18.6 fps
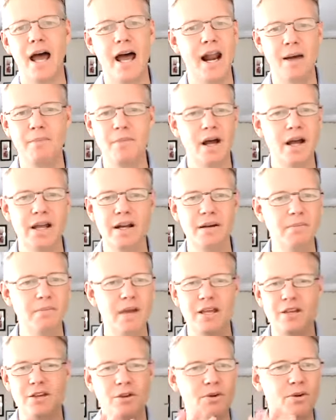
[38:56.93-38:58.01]
I'm not going to
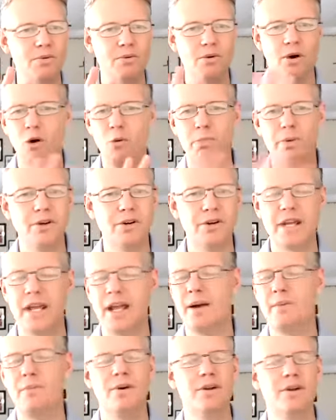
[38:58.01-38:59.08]
make you open your
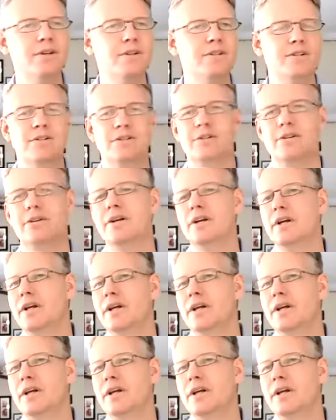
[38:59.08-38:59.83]
cameras or